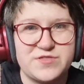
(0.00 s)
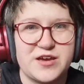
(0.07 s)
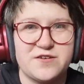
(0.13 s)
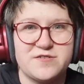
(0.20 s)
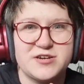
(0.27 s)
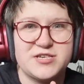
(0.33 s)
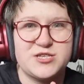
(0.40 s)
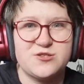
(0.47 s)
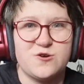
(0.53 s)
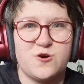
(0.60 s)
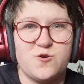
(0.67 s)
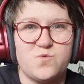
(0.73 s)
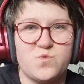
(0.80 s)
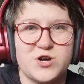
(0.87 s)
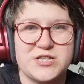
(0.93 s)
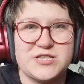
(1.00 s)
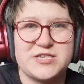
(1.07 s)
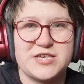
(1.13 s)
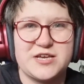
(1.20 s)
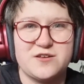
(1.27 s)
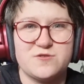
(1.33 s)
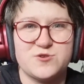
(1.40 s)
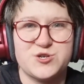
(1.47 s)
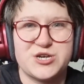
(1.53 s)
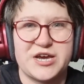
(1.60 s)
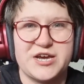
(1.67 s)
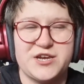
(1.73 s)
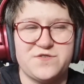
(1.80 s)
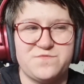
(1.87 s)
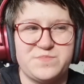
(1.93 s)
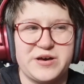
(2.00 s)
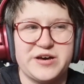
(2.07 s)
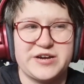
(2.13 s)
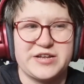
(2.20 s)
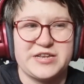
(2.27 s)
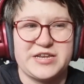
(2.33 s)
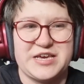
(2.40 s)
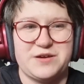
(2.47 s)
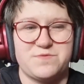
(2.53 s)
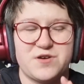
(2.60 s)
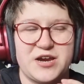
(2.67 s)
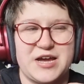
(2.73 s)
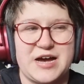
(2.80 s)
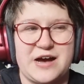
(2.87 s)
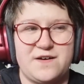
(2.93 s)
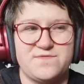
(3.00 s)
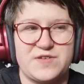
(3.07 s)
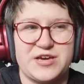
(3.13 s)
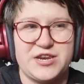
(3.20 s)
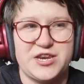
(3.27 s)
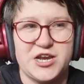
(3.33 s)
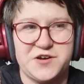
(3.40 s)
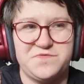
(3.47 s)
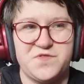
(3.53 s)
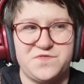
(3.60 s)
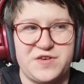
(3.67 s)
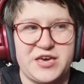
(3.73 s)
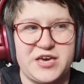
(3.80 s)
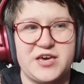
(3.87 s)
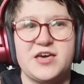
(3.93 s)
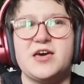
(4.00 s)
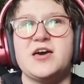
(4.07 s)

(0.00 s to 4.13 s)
There is not one single shade of burgundy where I have enough of it